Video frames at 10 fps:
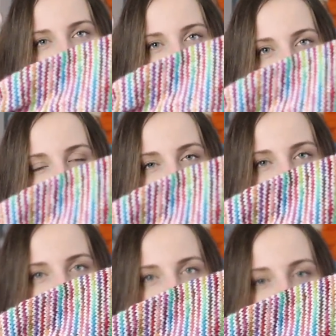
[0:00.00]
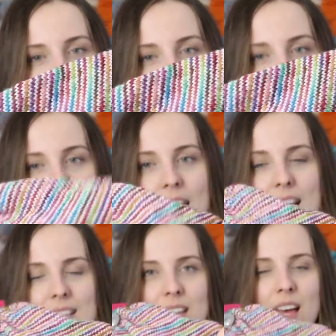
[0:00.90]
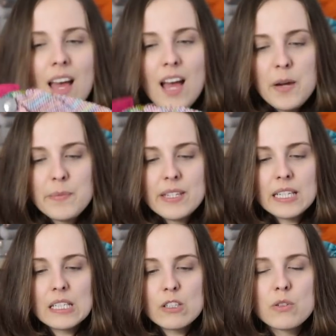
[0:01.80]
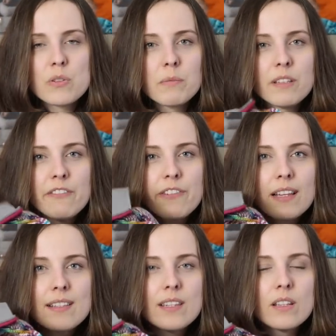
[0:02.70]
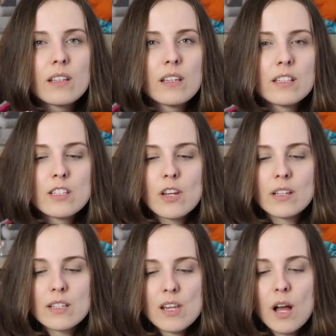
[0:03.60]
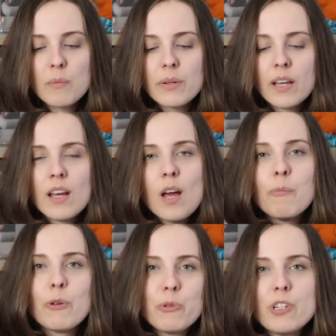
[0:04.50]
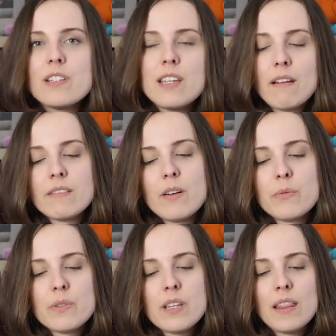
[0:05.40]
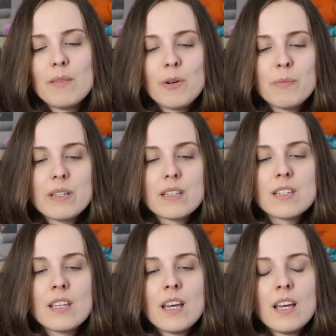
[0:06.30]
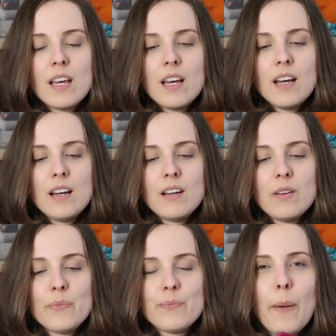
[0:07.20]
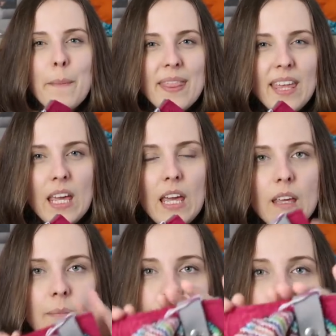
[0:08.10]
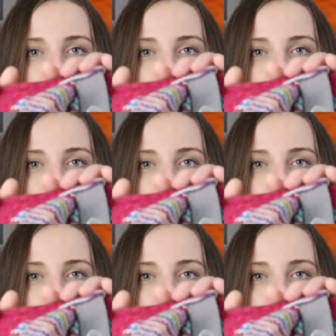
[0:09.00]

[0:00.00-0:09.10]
it is, my hat. I'm thinking to do something fancy on, on the top, but we shall see how it goes. At the moment, um, I'm thinking